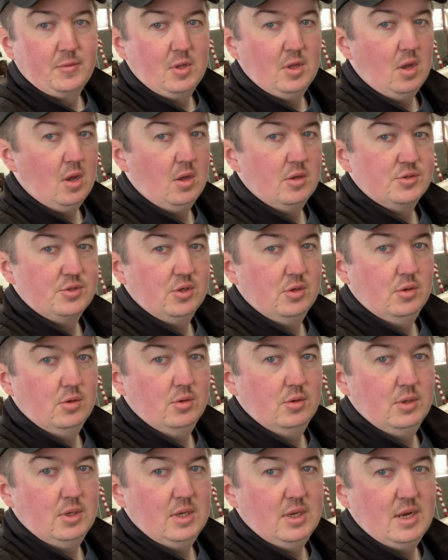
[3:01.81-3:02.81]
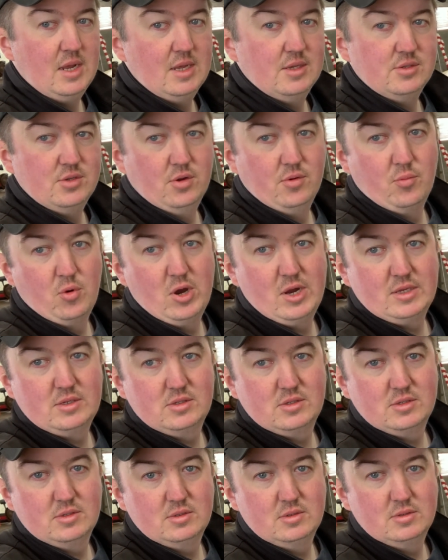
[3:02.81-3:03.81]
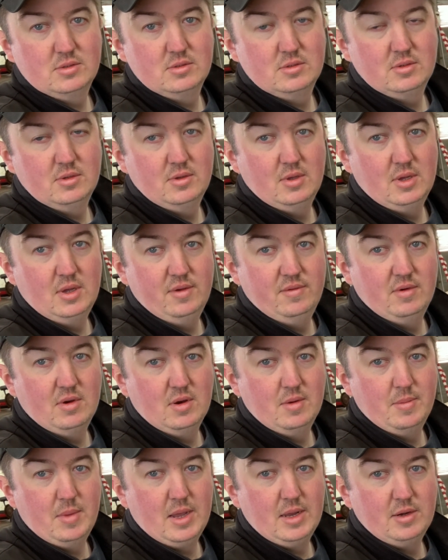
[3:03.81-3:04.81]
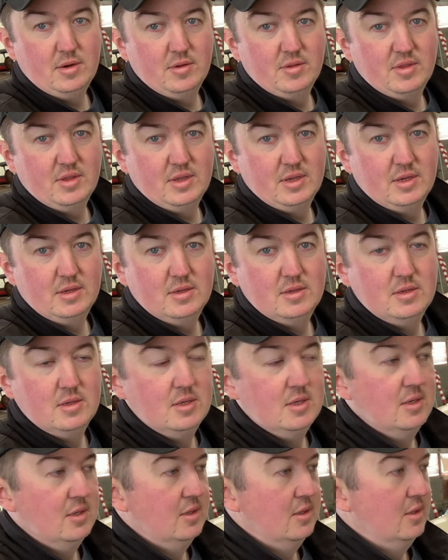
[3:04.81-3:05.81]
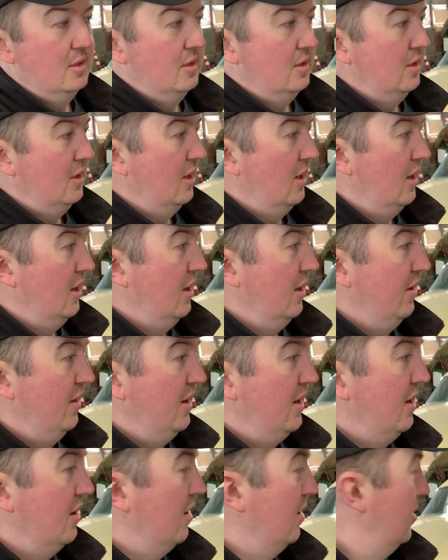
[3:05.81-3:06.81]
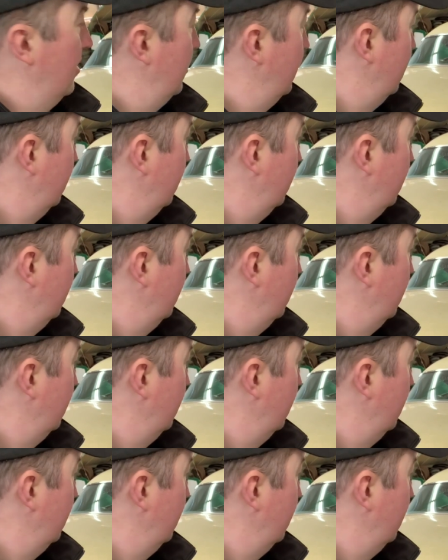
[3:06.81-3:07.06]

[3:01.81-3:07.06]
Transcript: Also, it has no brakes, a very minor thing there.